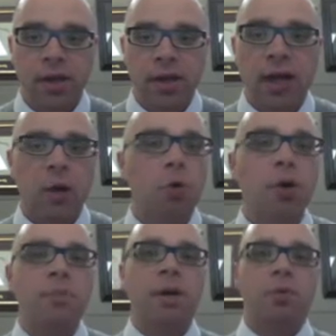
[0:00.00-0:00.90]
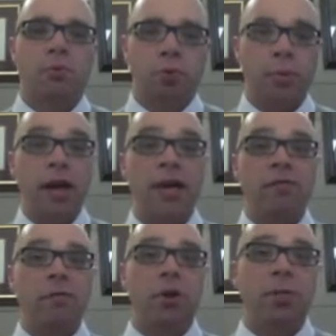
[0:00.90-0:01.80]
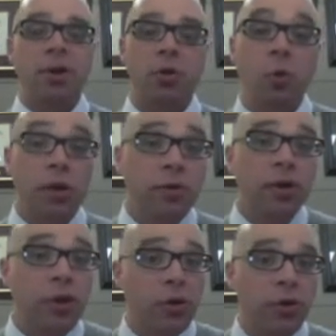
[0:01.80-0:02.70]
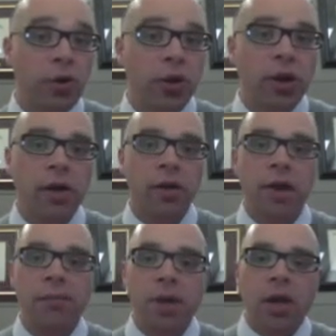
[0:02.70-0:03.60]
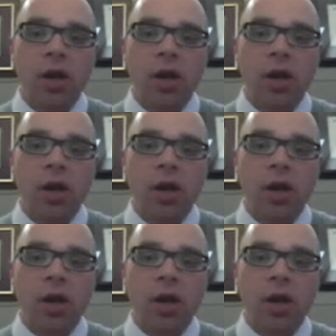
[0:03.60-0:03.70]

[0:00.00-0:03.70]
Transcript: And I want to remind everybody about the weather here in Utica.